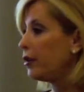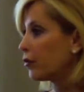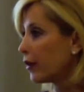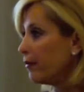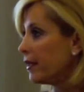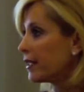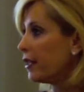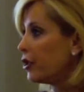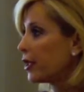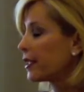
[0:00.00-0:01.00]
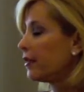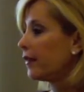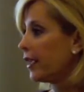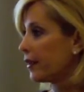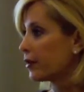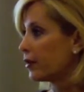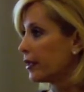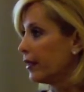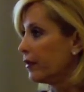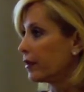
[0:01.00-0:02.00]
treatments that just kill cancer
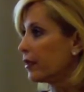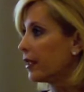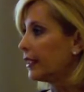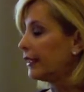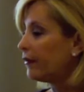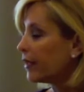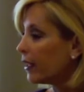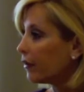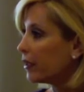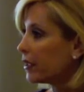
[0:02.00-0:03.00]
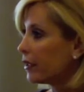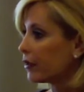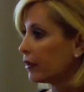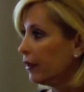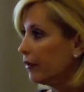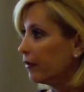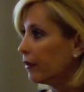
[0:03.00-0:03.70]
cells and leave the healthy cells alone.